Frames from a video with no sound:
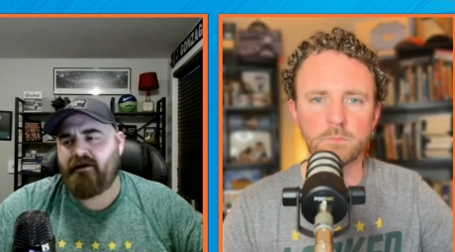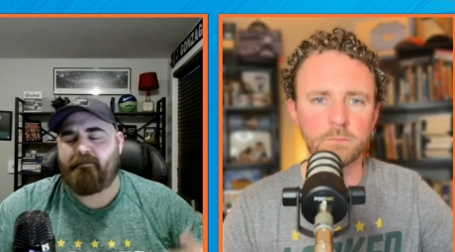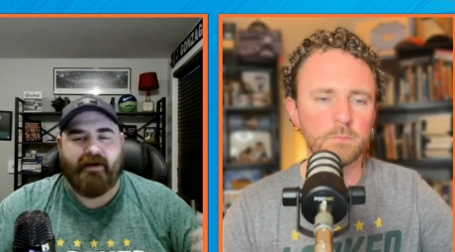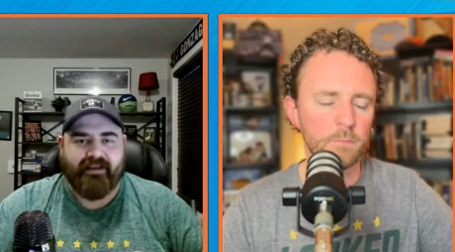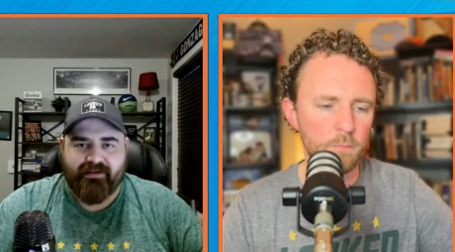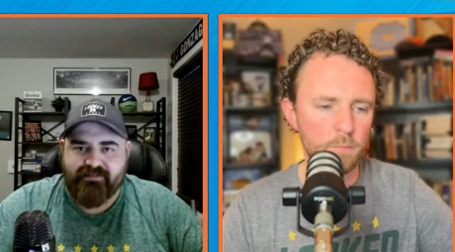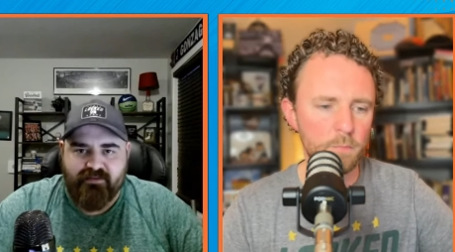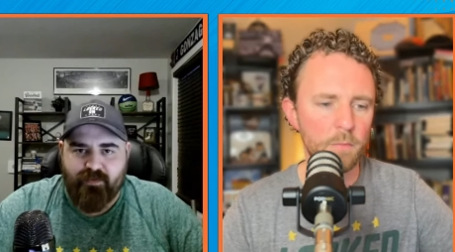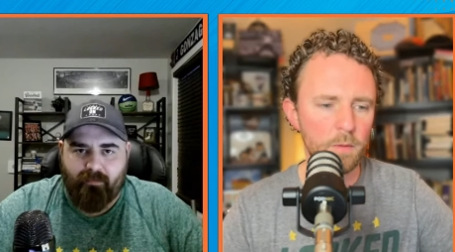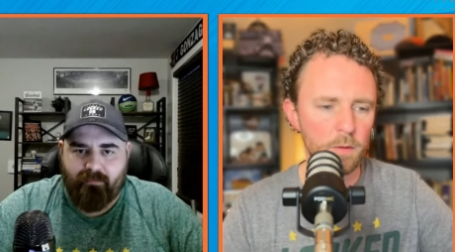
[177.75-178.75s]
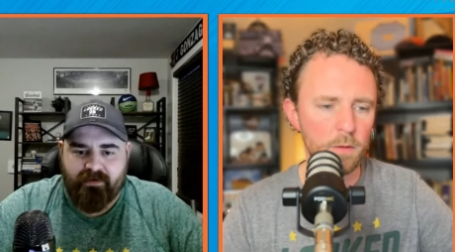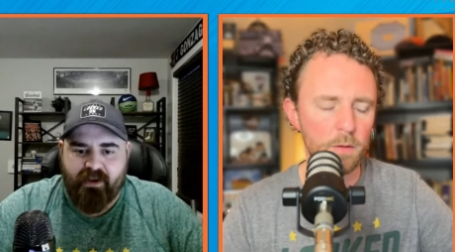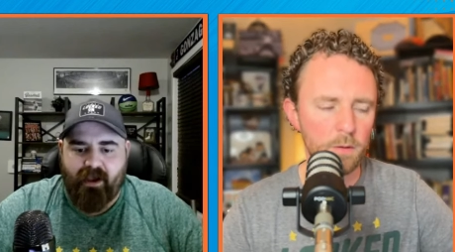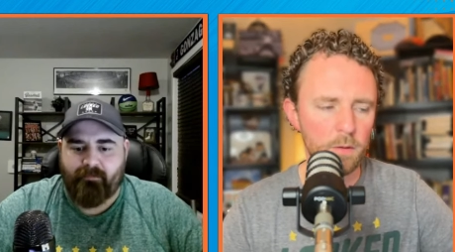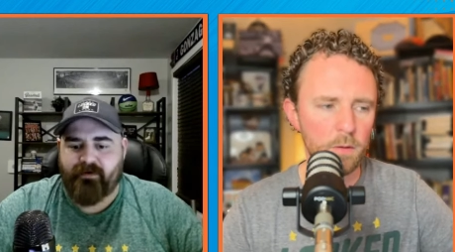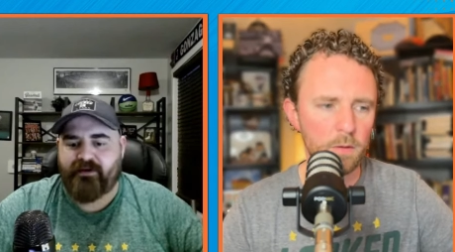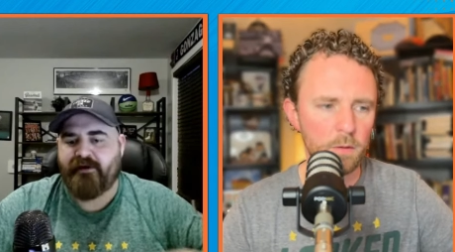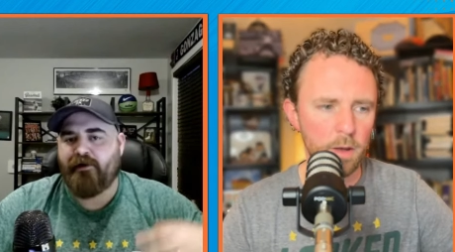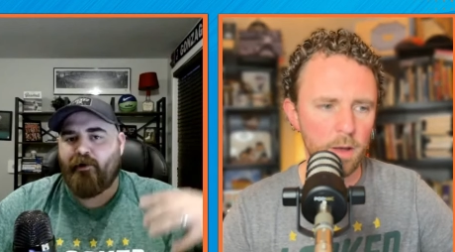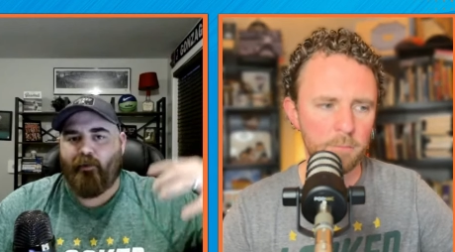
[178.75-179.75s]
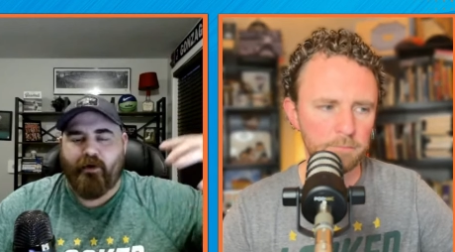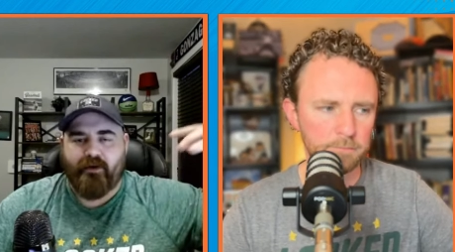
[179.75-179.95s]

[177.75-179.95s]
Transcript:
Speaker 1: My guess is probably not. But no. what